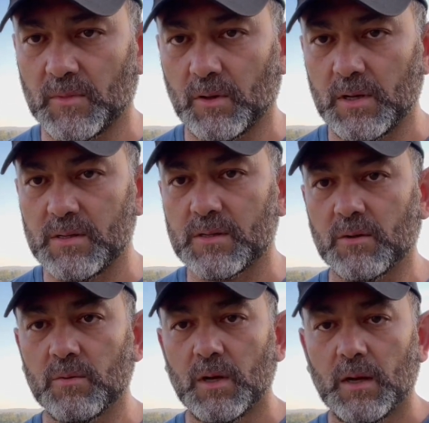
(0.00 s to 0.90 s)
Okay,
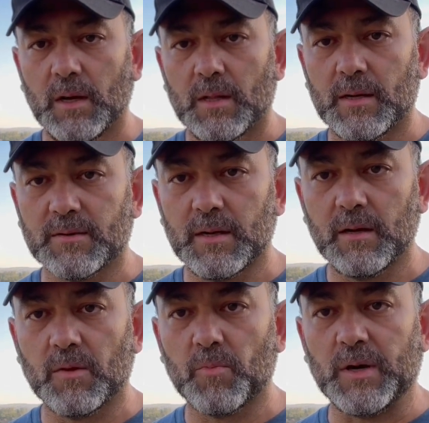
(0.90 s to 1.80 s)
so that's kind
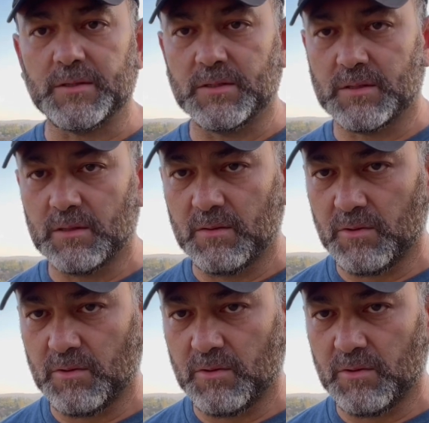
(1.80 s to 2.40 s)
of the process.